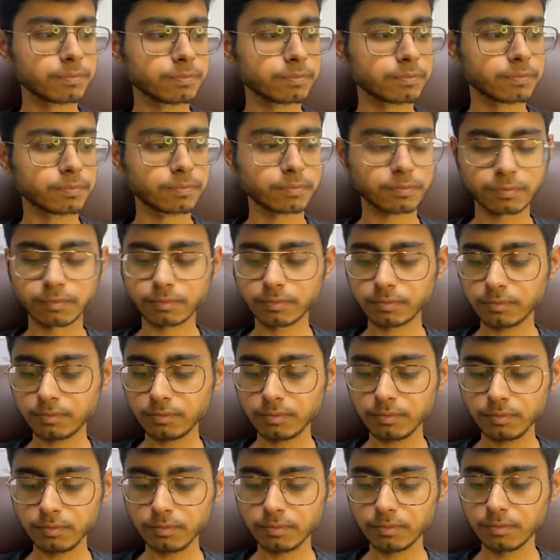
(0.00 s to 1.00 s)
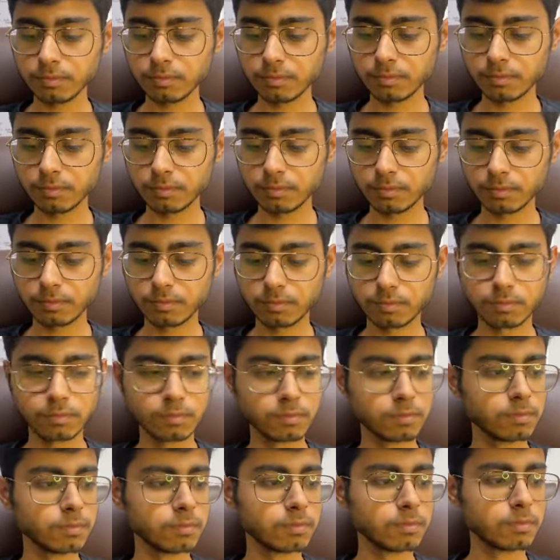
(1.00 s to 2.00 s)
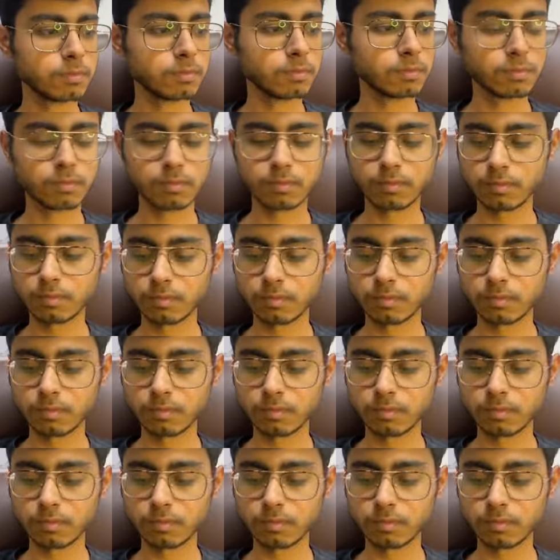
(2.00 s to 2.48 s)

No one is speaking in this clip.